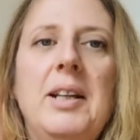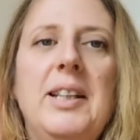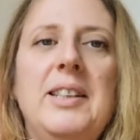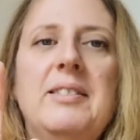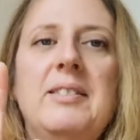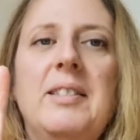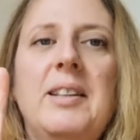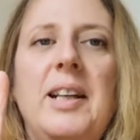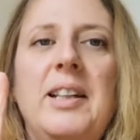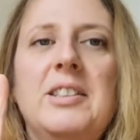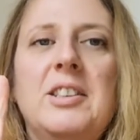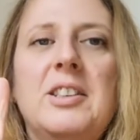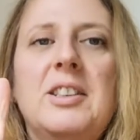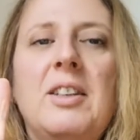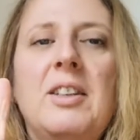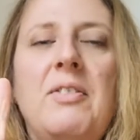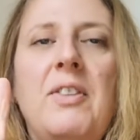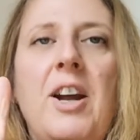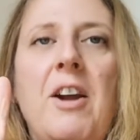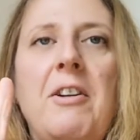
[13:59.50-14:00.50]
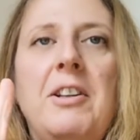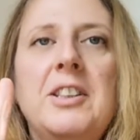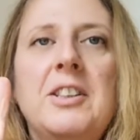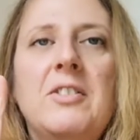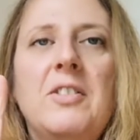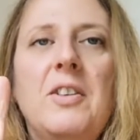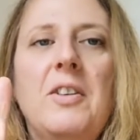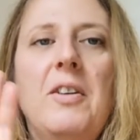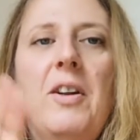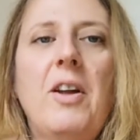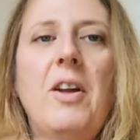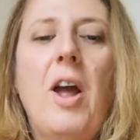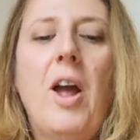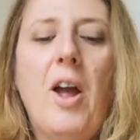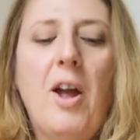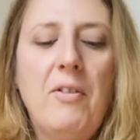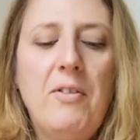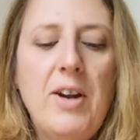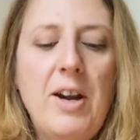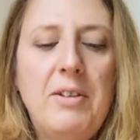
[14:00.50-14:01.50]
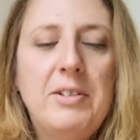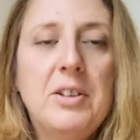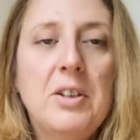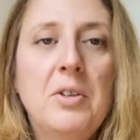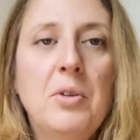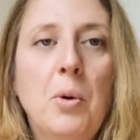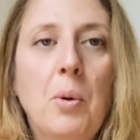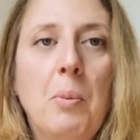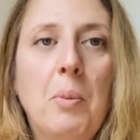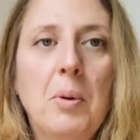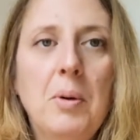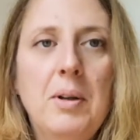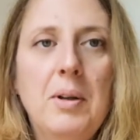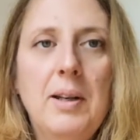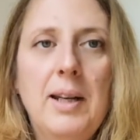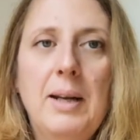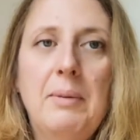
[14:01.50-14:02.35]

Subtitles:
it's just a variant of normal.